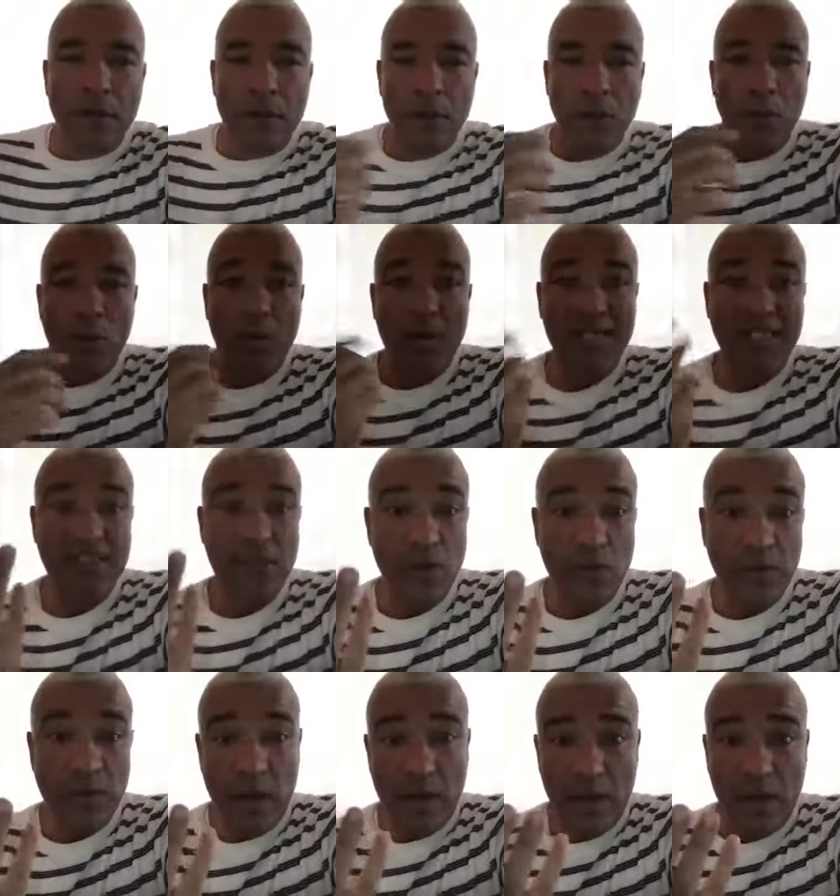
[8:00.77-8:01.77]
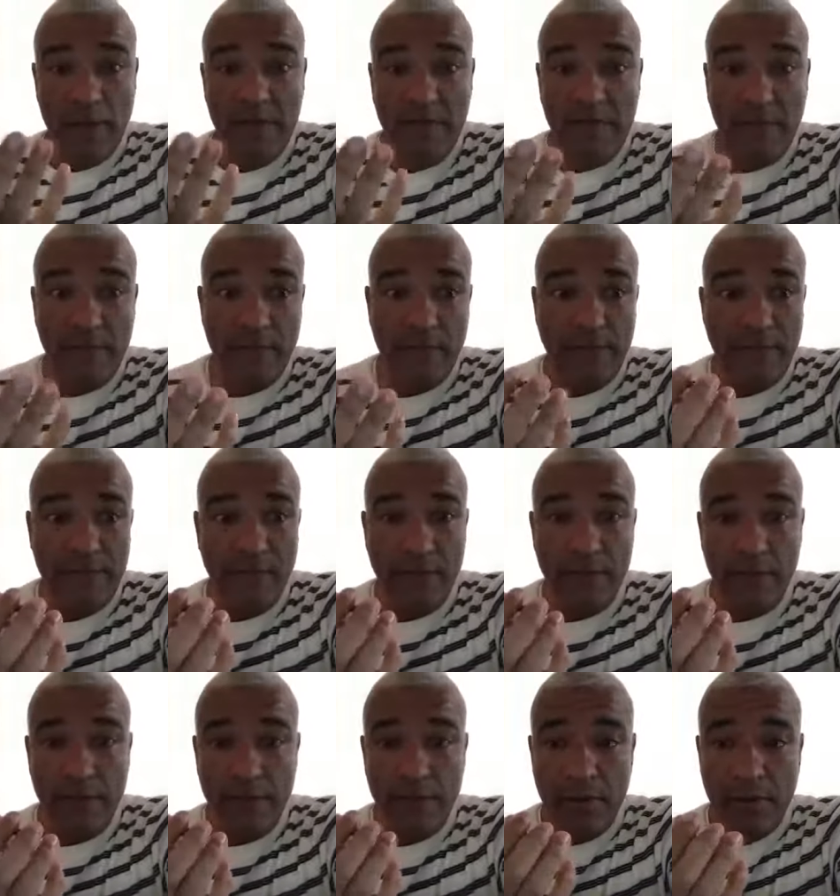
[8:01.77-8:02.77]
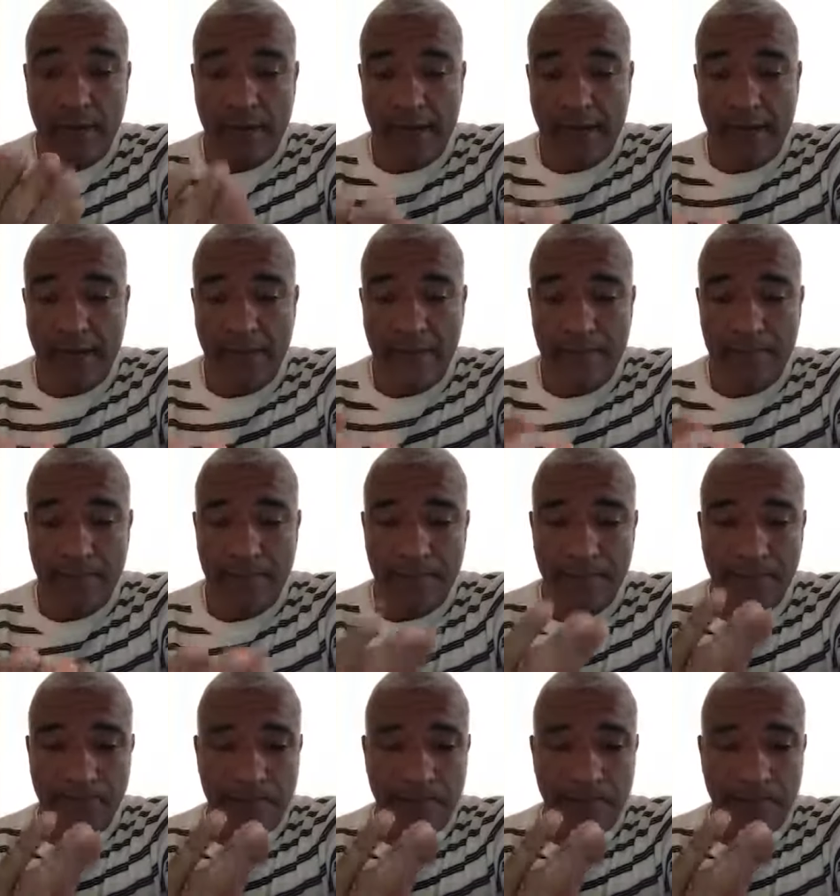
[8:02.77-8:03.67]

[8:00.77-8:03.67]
what is going on with you? Um,